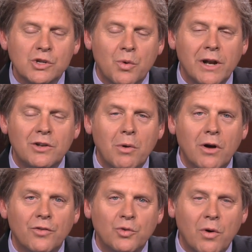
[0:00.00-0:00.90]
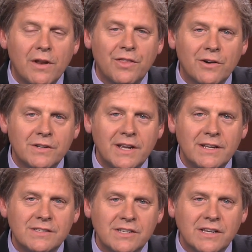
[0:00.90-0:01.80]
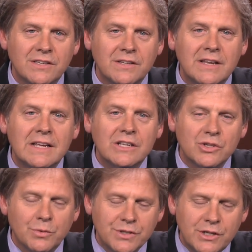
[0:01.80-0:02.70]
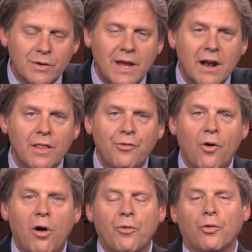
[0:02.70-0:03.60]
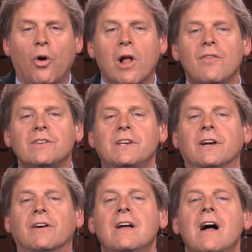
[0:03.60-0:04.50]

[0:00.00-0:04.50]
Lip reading: 2012-2013 season. So we'll see you again in the fall. For all of us here,